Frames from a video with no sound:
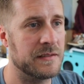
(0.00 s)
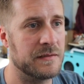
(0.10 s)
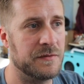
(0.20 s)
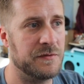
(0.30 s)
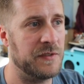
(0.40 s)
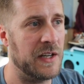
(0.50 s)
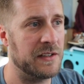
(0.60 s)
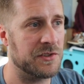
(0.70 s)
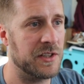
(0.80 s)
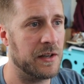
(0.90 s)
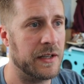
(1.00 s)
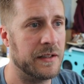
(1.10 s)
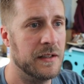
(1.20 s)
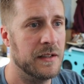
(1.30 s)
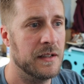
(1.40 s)
file sharing.
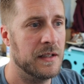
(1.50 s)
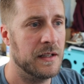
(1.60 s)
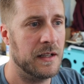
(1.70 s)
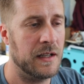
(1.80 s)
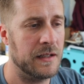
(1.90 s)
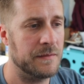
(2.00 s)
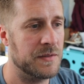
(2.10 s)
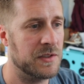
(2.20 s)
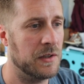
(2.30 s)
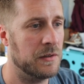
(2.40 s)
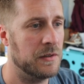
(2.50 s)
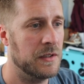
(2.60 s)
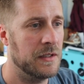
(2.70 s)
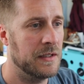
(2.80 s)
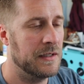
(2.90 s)
So
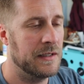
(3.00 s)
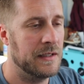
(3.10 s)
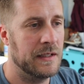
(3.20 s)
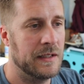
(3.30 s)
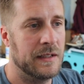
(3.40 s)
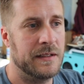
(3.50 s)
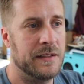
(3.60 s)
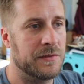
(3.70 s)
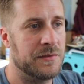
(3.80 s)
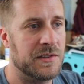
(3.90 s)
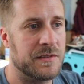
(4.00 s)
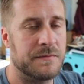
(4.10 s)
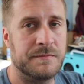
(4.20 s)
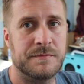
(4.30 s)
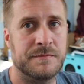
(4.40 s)
just
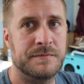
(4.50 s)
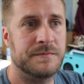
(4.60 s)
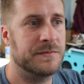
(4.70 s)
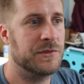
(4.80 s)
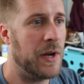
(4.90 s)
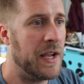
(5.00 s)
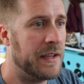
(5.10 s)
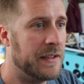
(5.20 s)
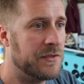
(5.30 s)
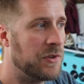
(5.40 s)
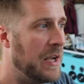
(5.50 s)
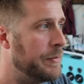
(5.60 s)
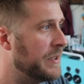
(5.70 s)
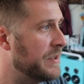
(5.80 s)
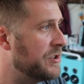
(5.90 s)
dragging and
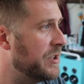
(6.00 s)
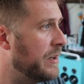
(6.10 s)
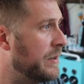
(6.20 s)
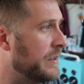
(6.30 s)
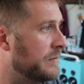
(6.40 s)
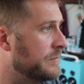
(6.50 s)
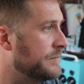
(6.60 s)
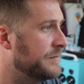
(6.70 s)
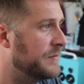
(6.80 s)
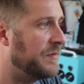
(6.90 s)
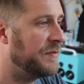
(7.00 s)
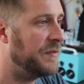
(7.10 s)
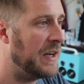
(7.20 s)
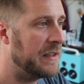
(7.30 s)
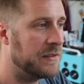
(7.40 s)
dropping and sharing
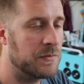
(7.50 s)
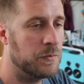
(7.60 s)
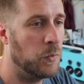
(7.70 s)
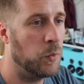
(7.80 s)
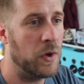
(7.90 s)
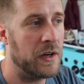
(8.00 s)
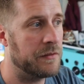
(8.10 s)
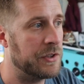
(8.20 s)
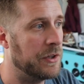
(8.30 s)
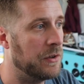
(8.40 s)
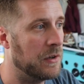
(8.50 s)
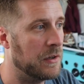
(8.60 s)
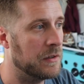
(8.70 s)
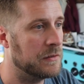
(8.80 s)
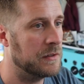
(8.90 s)
files wherever you
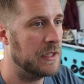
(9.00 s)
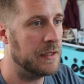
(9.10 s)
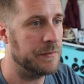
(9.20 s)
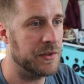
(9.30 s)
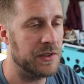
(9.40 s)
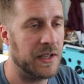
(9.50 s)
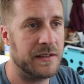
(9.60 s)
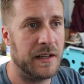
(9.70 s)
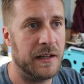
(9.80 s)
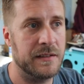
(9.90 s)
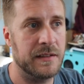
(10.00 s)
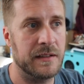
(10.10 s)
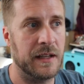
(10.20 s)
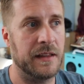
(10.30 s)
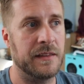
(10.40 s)
are. You're not tied to
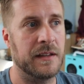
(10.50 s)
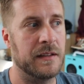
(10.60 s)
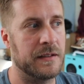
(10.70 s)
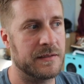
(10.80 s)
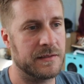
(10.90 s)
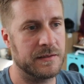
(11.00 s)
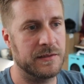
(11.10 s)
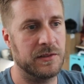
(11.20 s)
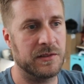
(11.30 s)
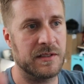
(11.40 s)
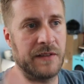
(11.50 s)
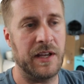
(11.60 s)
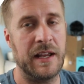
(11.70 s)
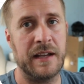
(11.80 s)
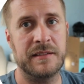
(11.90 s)
anything as long as I've got
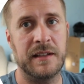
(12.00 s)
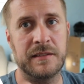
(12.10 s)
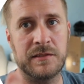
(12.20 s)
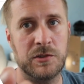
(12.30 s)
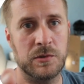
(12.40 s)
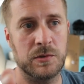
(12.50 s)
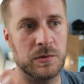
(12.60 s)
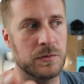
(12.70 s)
access to